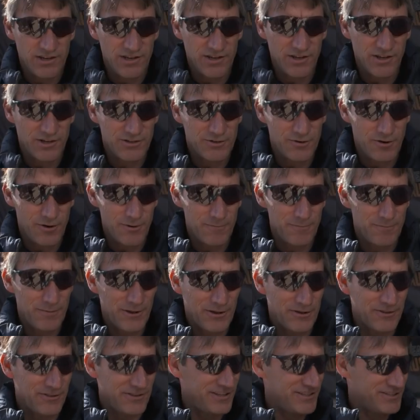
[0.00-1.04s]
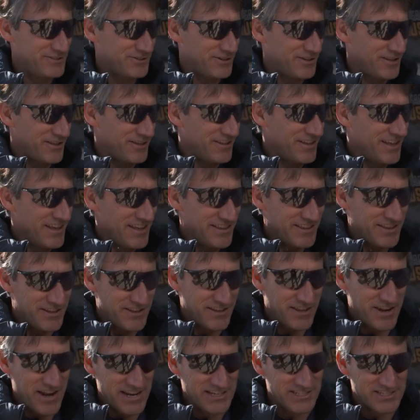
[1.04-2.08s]
you're going to try and pick on the sort of the
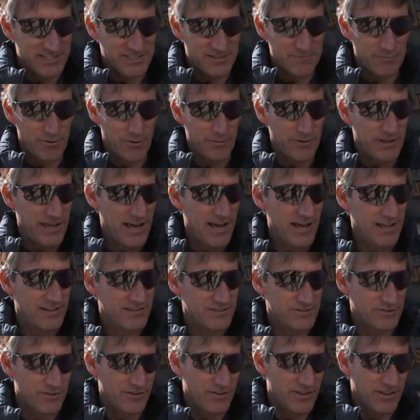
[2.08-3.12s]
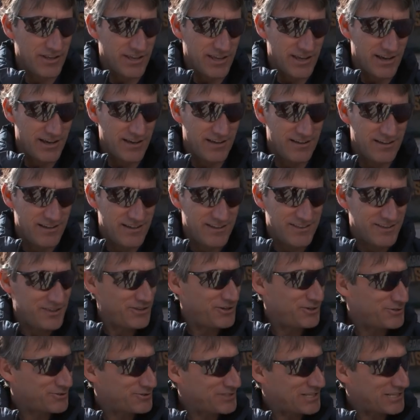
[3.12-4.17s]
nations that probably aren't sort of the
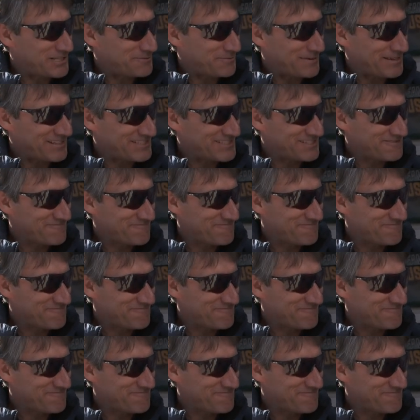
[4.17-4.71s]
usual suspects.